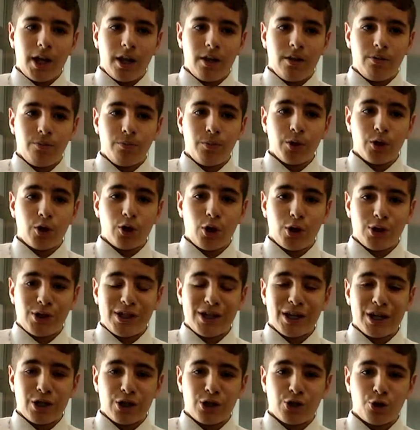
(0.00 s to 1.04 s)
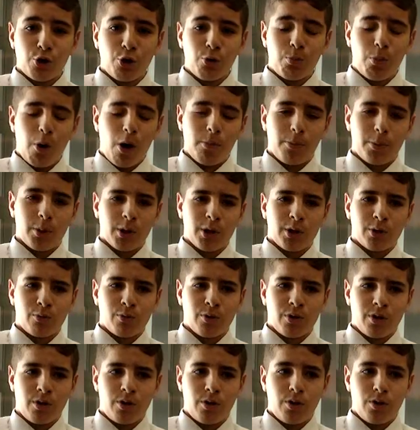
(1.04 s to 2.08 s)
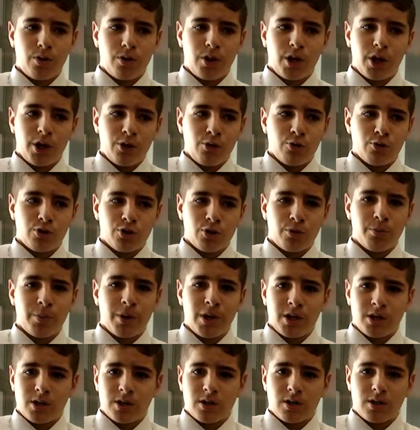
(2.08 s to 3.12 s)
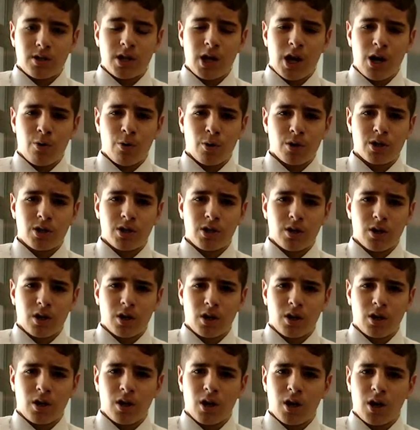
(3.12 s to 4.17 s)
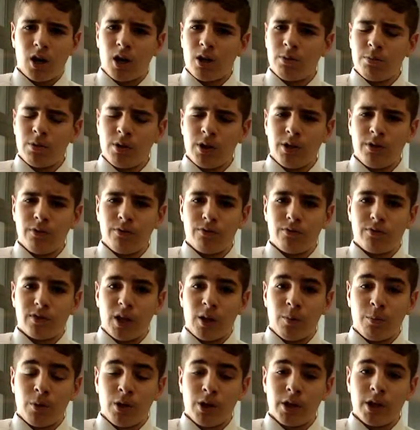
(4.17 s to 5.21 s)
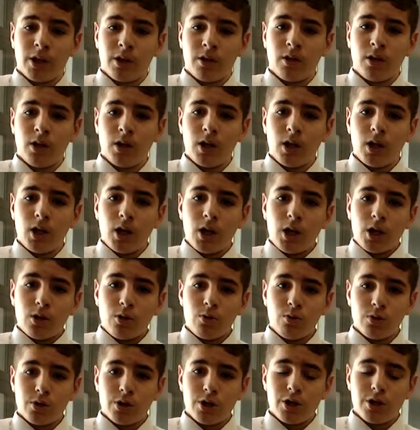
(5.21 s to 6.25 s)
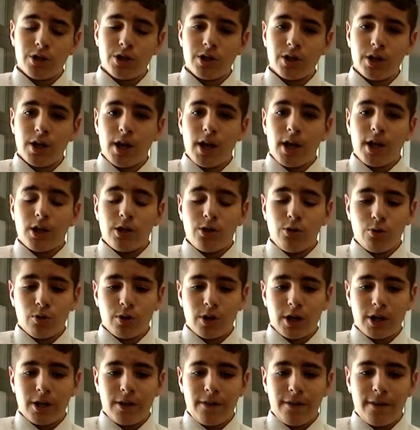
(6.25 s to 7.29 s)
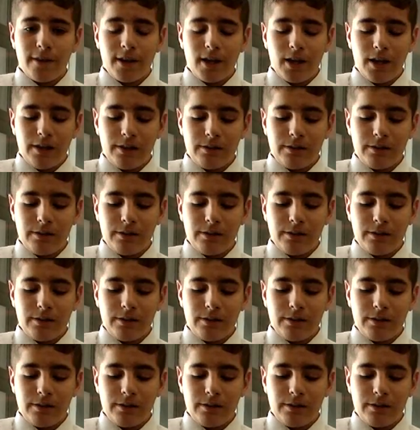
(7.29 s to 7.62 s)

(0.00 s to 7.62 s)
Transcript: and because it is so popular with the user base now exceeding, I believe, 10 million users, you can